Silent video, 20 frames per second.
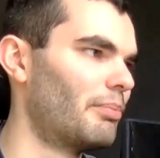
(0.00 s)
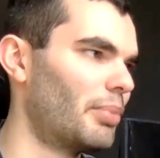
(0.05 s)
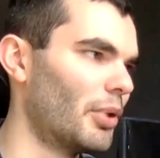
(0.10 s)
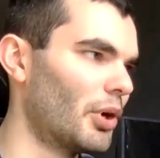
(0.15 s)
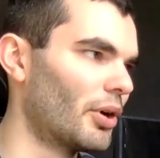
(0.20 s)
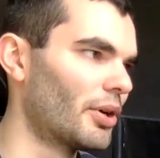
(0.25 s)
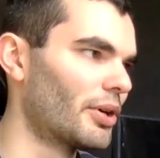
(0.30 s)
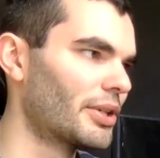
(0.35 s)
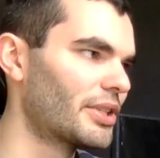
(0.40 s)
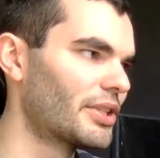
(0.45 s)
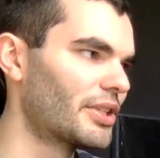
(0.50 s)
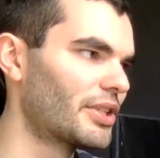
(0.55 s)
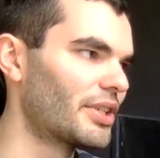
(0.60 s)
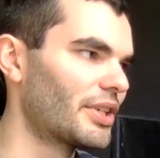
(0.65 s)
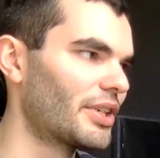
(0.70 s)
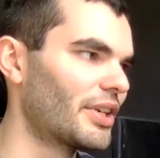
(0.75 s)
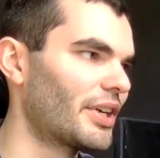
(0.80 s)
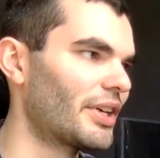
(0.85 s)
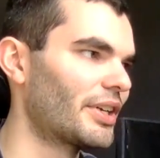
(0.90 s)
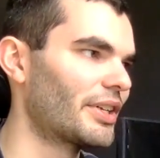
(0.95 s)
But
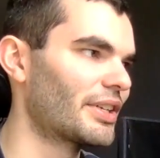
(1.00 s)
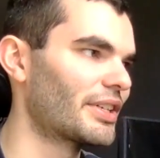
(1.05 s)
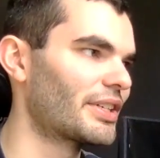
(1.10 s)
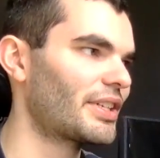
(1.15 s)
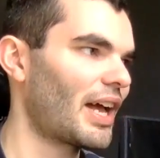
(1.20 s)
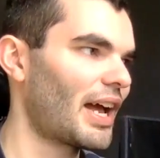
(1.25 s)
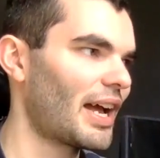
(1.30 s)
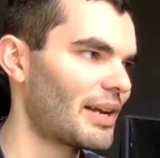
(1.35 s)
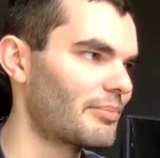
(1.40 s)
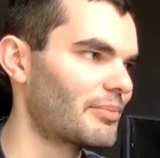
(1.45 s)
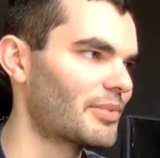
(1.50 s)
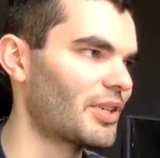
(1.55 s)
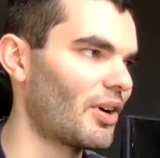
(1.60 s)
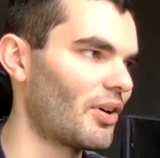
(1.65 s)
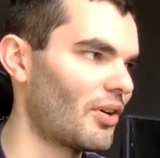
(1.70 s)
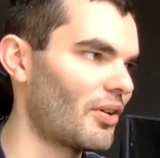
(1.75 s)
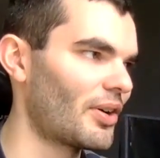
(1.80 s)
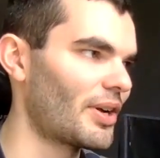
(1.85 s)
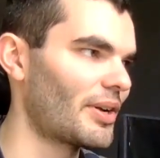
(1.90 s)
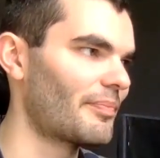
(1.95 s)
at the same
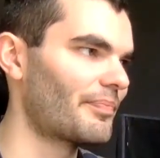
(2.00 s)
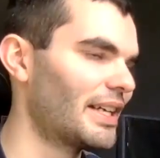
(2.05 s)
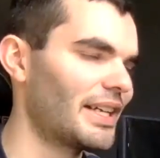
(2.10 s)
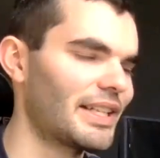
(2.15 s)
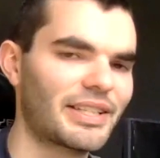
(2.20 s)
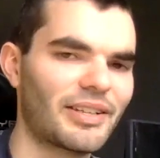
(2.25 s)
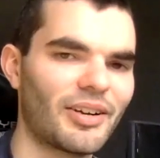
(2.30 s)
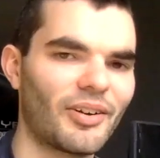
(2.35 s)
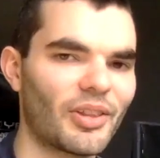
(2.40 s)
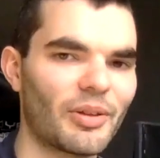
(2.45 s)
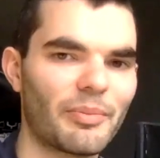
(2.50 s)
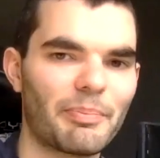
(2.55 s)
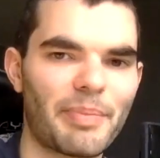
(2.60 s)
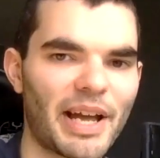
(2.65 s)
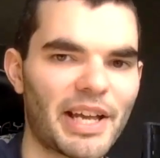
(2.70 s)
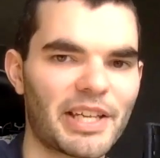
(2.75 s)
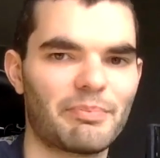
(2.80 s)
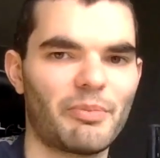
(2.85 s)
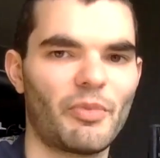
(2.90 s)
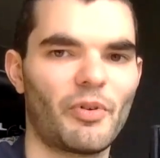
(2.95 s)
time, it's got the
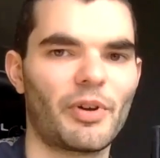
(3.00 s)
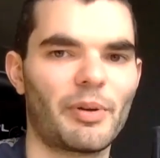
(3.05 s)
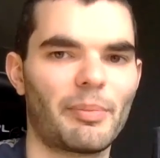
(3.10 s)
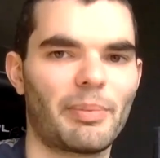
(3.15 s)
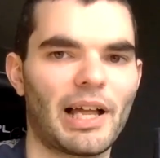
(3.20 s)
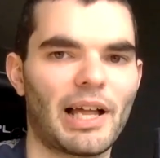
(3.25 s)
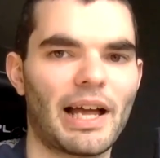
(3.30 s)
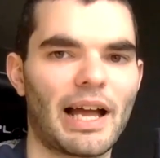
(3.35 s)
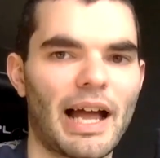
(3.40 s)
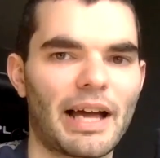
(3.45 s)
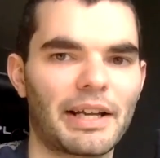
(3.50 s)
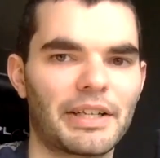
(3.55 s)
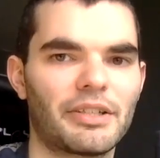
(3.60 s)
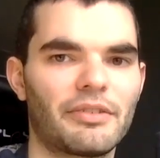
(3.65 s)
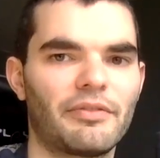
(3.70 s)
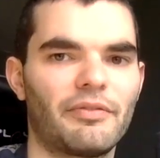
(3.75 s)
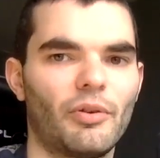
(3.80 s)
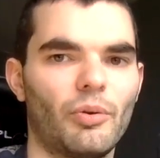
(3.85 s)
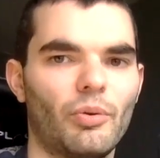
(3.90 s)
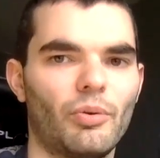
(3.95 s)
best multiplayer, added
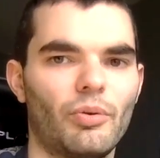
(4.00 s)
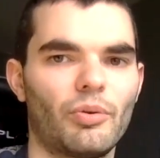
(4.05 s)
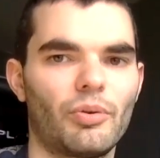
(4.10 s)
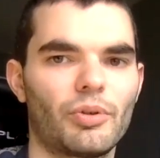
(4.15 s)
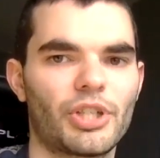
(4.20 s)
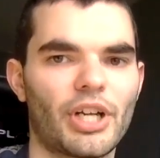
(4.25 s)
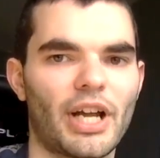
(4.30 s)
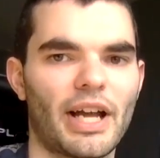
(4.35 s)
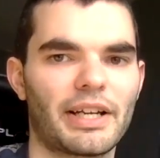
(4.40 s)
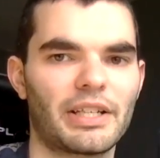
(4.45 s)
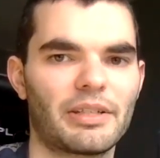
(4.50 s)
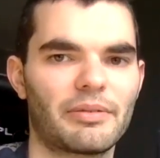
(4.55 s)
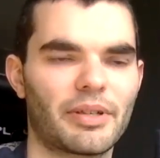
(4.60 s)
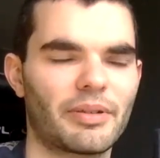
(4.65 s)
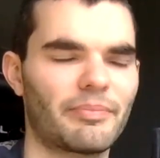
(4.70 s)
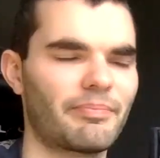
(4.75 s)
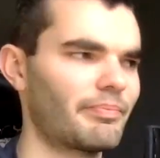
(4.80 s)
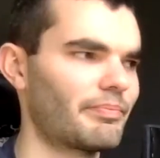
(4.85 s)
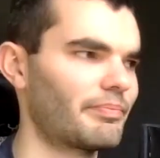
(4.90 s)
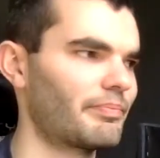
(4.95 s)
Forge, added
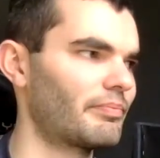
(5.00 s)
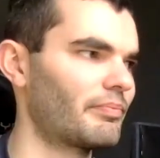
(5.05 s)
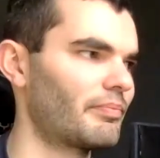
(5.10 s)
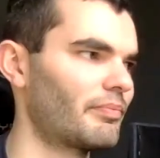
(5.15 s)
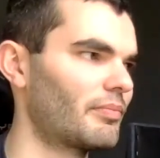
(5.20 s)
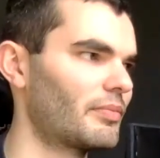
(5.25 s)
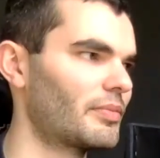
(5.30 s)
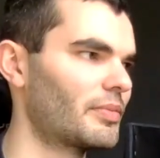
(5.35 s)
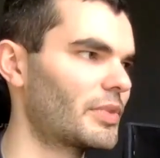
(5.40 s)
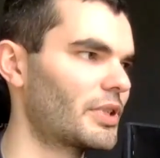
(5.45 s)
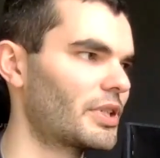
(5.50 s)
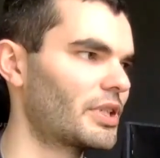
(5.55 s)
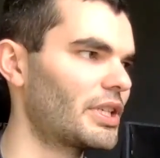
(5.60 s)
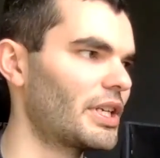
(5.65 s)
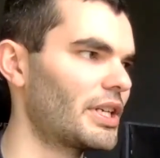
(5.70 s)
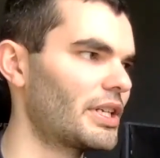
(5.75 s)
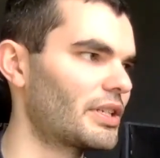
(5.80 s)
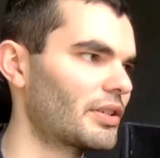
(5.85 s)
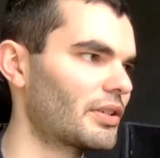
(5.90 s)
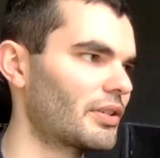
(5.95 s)

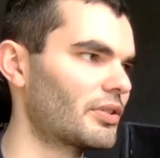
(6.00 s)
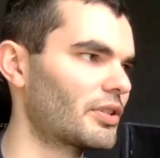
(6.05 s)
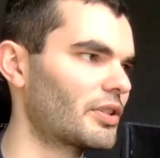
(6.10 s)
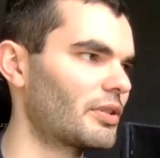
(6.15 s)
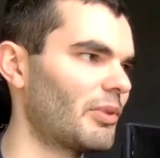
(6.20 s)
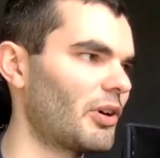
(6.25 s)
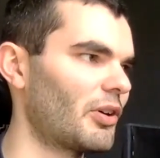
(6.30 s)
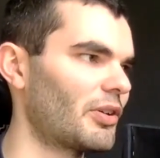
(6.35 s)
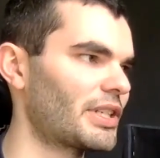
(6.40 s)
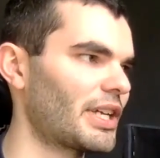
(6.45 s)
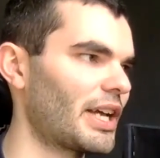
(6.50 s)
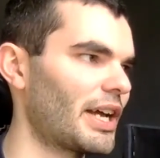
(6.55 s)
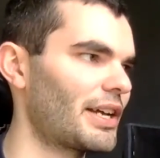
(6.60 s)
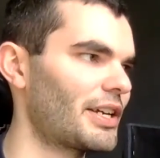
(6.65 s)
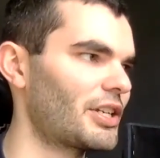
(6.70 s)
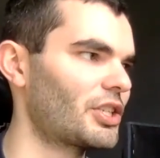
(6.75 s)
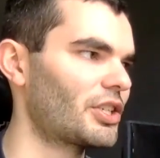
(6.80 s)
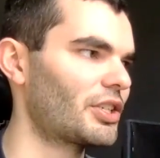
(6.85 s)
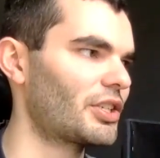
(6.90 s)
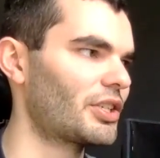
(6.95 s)
decent
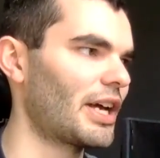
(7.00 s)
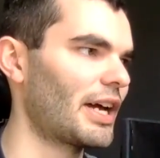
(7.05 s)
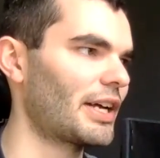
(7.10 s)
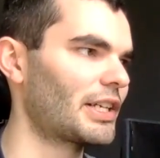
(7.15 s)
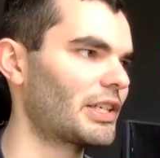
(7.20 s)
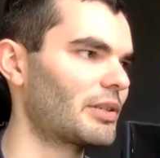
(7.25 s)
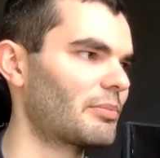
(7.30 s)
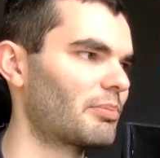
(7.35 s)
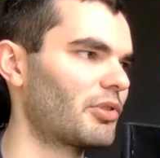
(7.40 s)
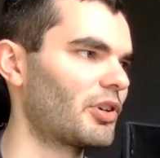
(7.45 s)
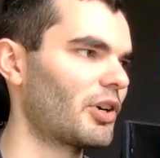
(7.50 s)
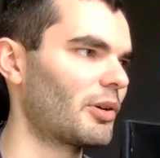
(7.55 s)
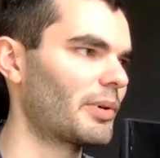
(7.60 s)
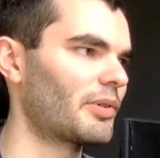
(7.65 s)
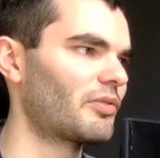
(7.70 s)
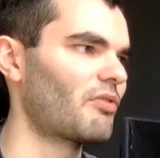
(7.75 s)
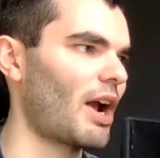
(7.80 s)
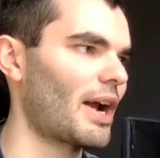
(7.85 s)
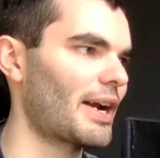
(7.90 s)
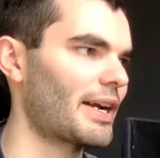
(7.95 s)
customization, added a proper
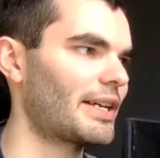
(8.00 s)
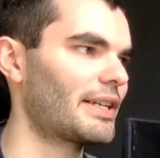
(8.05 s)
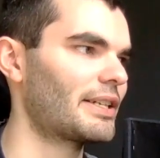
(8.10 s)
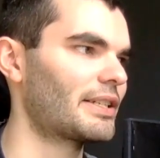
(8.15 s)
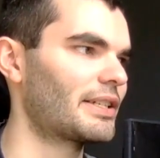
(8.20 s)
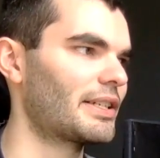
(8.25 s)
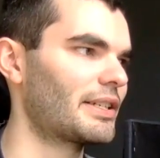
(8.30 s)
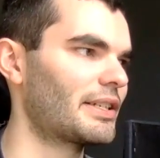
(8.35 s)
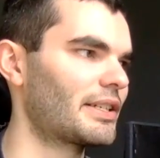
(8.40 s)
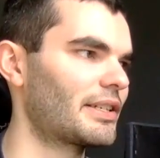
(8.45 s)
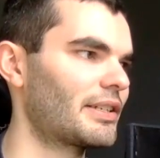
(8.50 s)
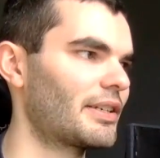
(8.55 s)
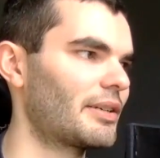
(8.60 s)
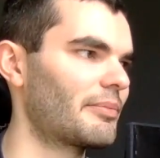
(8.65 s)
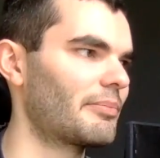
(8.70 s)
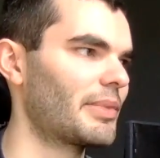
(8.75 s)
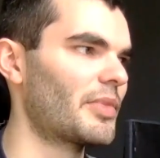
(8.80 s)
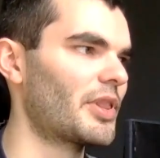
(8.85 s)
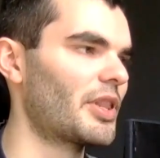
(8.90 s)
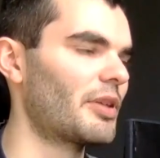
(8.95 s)
ranking
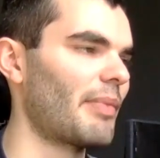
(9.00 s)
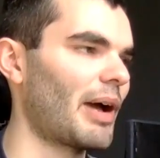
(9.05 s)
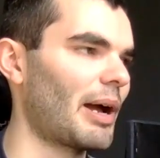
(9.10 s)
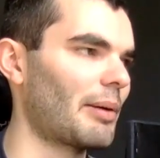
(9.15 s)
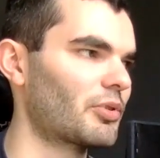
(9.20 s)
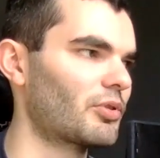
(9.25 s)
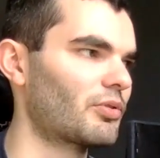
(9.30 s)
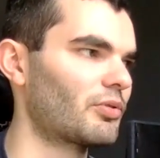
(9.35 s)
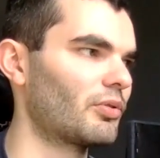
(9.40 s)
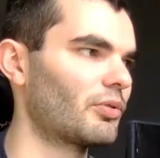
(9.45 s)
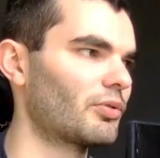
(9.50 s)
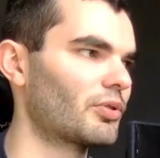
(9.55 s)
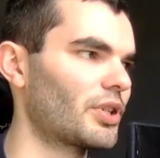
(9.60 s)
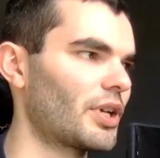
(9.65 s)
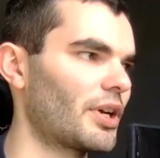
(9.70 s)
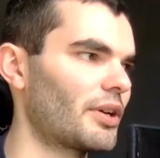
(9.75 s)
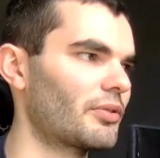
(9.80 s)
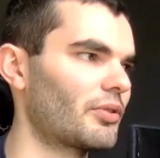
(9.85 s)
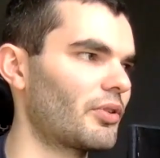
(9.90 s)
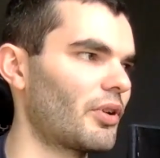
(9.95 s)
system. The maps are
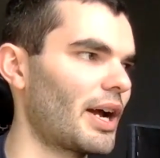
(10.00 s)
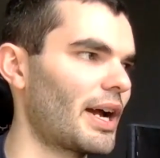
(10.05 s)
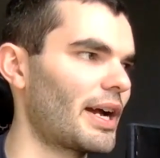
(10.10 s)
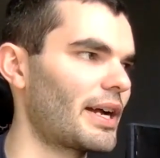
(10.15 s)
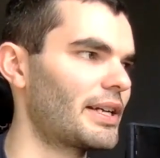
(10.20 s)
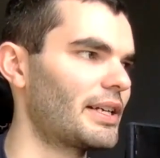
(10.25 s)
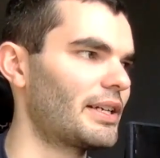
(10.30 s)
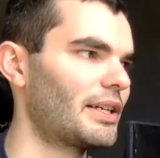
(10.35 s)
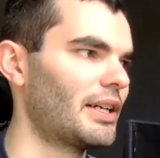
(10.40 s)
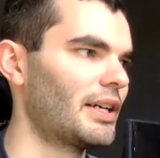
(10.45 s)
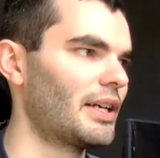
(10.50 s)
also great.